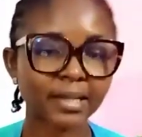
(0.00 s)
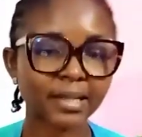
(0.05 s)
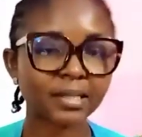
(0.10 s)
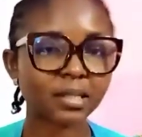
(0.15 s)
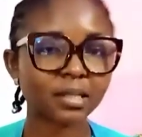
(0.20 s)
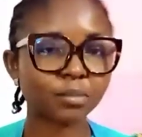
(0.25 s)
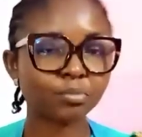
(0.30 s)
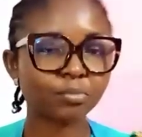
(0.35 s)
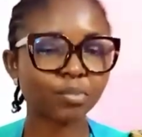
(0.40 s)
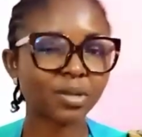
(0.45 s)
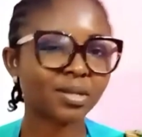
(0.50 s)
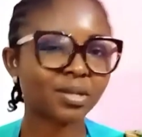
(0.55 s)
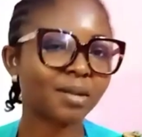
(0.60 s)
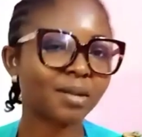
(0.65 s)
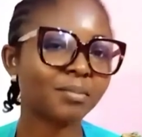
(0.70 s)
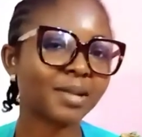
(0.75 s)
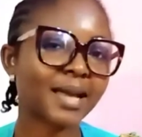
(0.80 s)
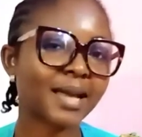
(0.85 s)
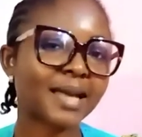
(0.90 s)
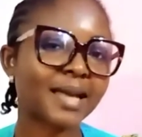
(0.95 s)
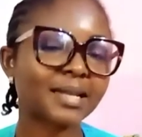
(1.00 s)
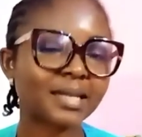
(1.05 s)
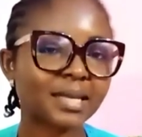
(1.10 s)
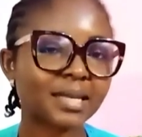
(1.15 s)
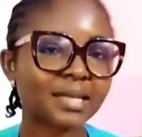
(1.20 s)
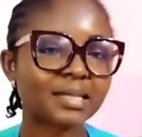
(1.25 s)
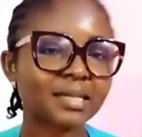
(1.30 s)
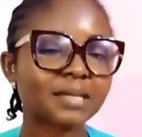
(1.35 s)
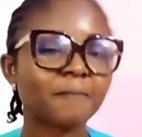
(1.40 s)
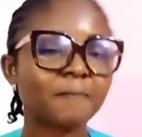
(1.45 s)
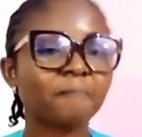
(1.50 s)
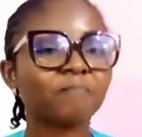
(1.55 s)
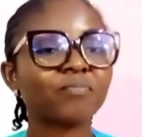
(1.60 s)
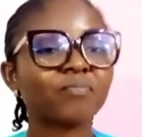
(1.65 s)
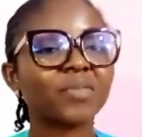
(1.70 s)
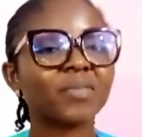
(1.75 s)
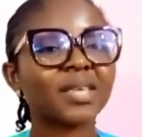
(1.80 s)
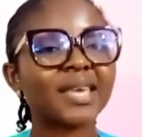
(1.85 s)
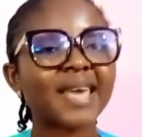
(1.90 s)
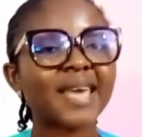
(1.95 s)
The bottom line is
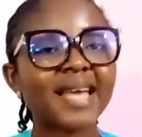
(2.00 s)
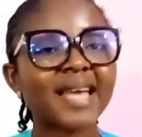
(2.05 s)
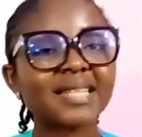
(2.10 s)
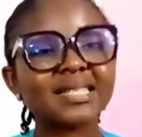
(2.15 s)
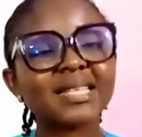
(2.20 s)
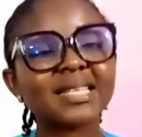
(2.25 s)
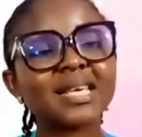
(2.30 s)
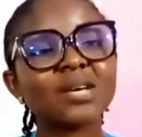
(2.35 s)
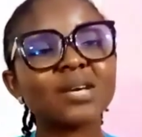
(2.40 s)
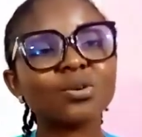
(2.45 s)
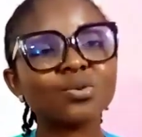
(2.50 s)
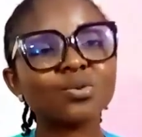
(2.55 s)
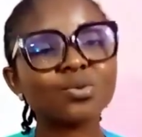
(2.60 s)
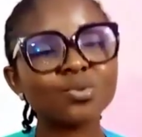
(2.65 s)
get a